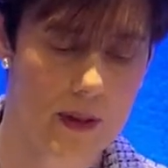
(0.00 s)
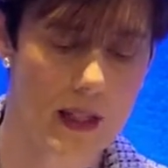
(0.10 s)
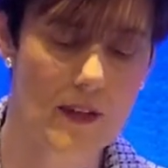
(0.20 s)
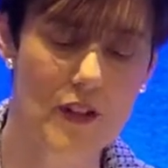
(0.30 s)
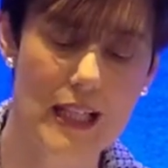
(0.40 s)

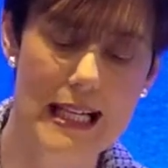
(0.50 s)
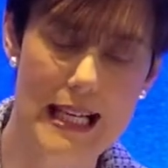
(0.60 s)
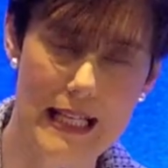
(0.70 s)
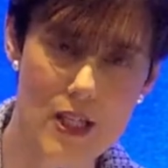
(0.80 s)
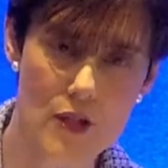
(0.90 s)
of the
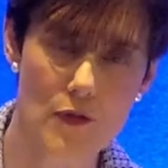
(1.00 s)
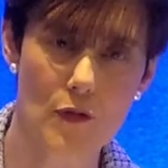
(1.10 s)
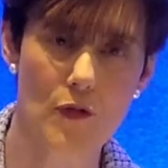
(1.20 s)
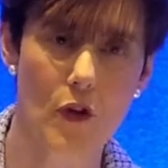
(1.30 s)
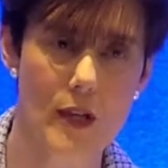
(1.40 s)
collective
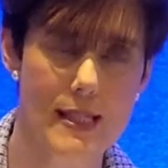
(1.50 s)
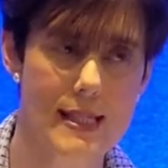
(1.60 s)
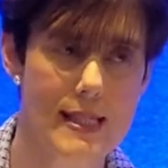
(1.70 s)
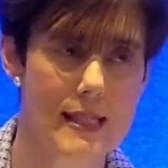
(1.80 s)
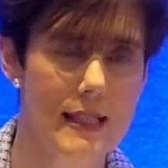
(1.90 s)

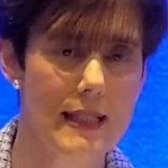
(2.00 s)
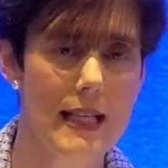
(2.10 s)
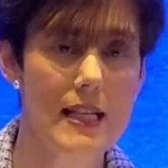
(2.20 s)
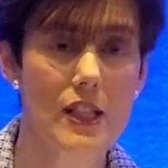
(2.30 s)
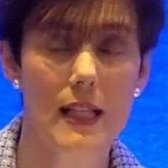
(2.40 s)
voice
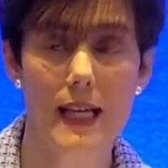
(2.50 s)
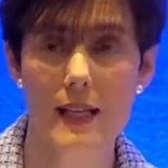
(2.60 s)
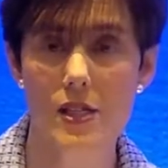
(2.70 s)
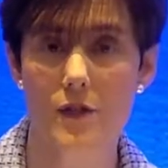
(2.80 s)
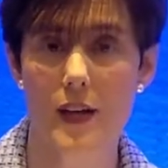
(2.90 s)
and
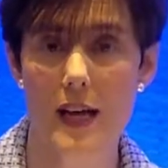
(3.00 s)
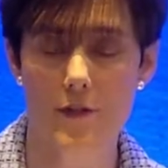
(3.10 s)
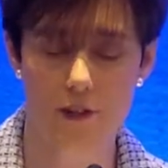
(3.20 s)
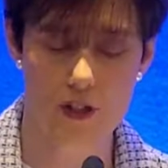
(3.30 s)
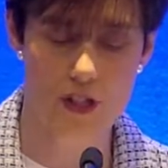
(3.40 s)
collective
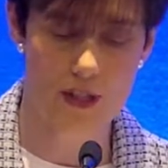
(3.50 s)
effort,